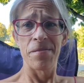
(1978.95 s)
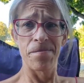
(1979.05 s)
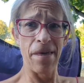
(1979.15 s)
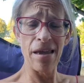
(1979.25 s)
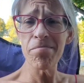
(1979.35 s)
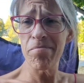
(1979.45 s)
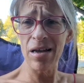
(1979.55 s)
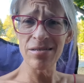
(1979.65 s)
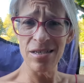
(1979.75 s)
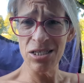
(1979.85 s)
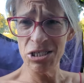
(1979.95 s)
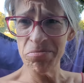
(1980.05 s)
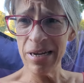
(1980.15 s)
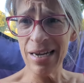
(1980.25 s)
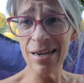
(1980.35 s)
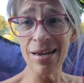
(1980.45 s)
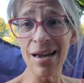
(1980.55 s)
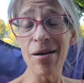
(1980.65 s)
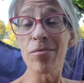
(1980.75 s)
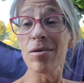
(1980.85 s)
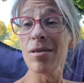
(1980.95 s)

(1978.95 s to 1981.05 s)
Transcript: they messaged me and were